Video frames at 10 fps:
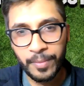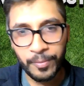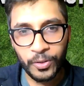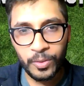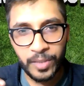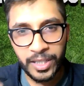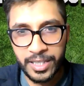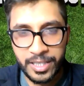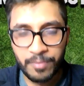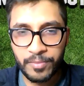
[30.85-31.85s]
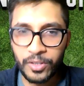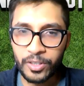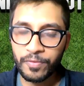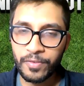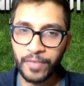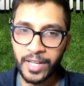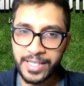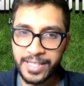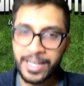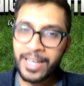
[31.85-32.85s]
I'm going to bring in some, different
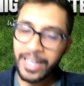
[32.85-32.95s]
faces.